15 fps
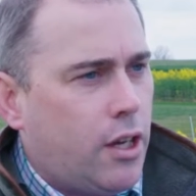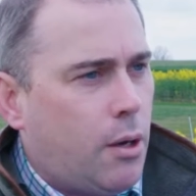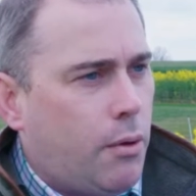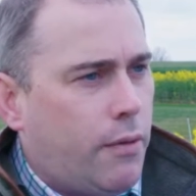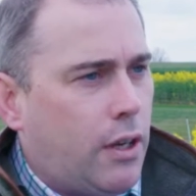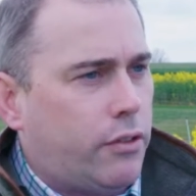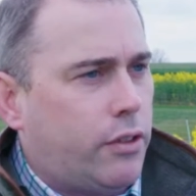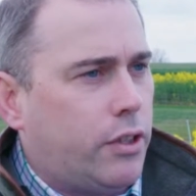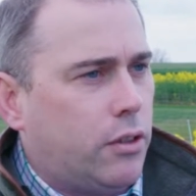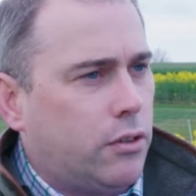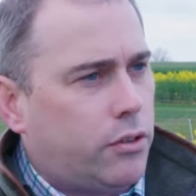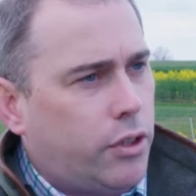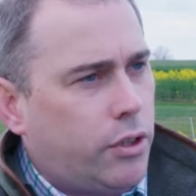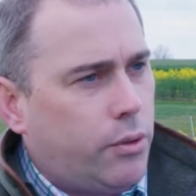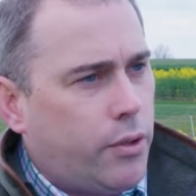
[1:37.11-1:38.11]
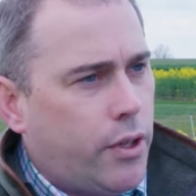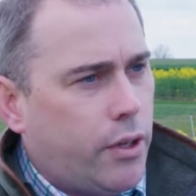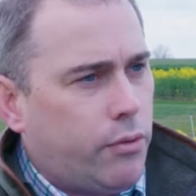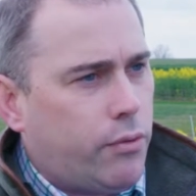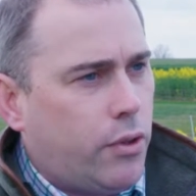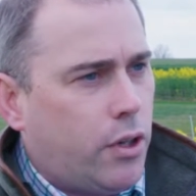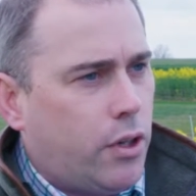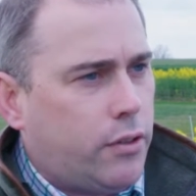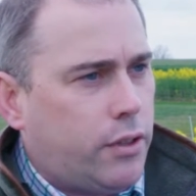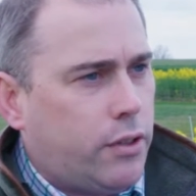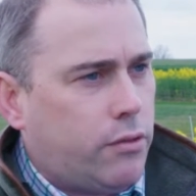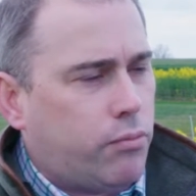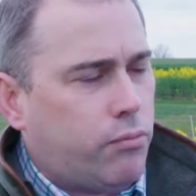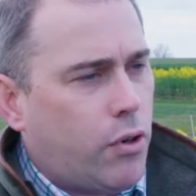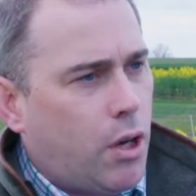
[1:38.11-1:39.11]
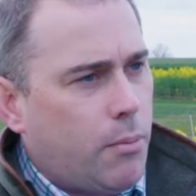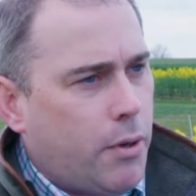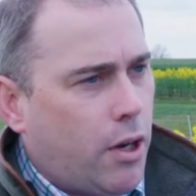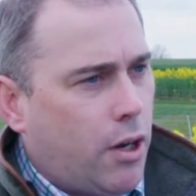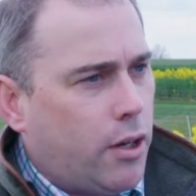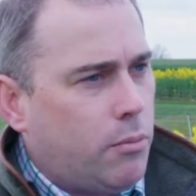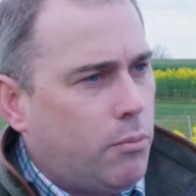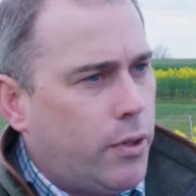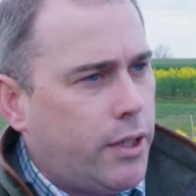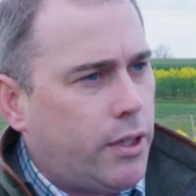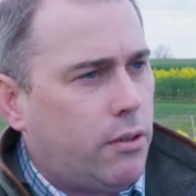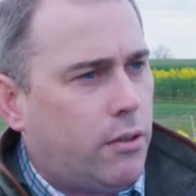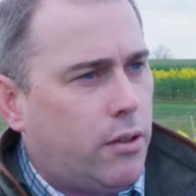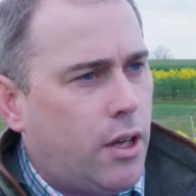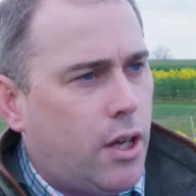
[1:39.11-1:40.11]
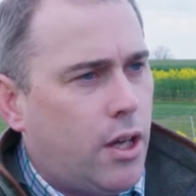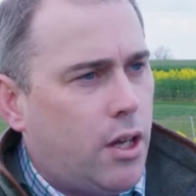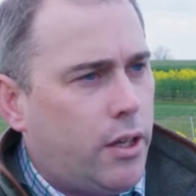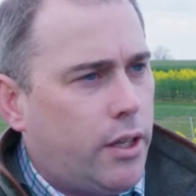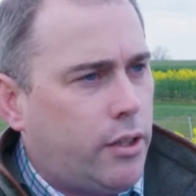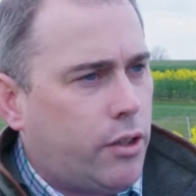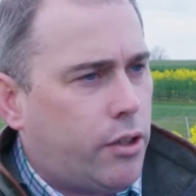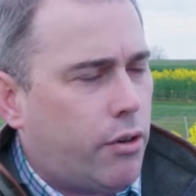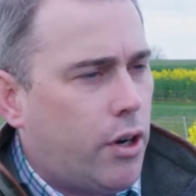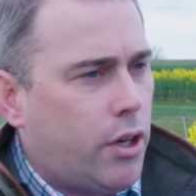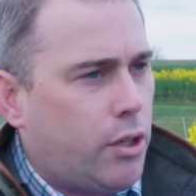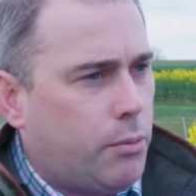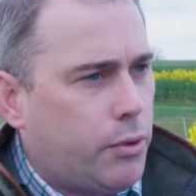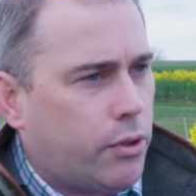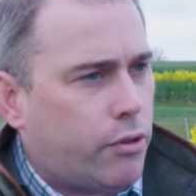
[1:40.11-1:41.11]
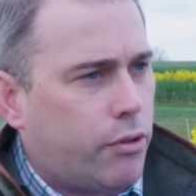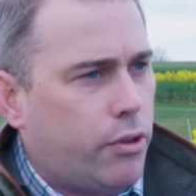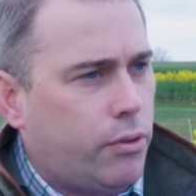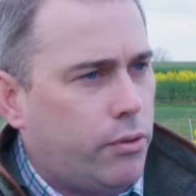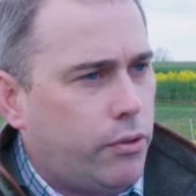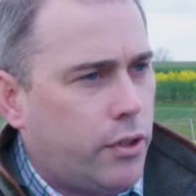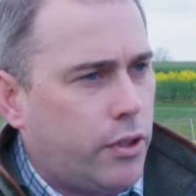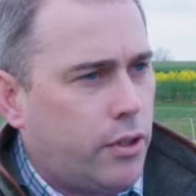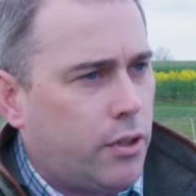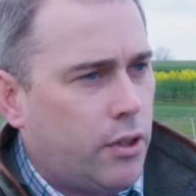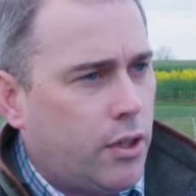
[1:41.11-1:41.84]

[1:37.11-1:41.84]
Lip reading: and we've actually got two of those varieties right behind me in Chrome and Cruiser.